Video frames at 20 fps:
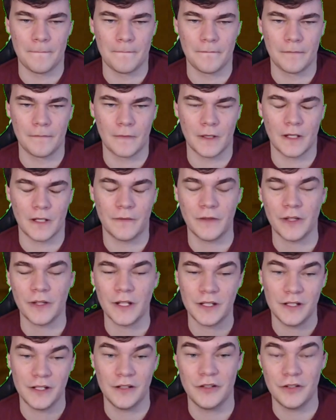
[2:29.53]
I feel like I
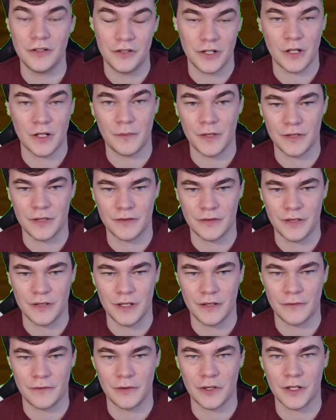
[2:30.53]
did a good job yesterday
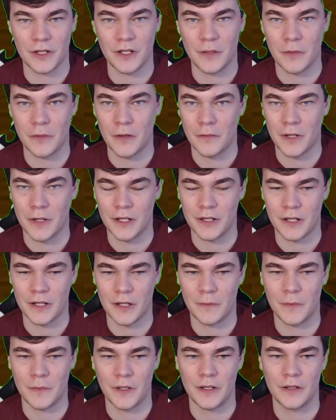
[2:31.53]
of talking about my
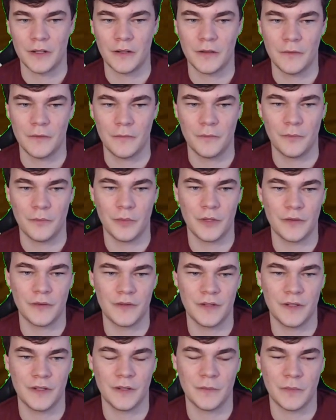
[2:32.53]
topic, but I was
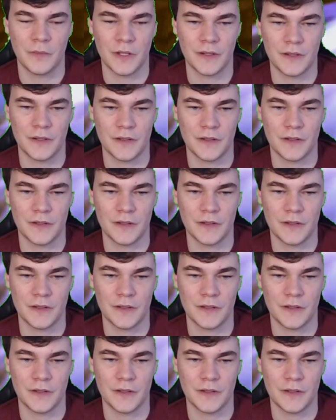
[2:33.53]
thinking about this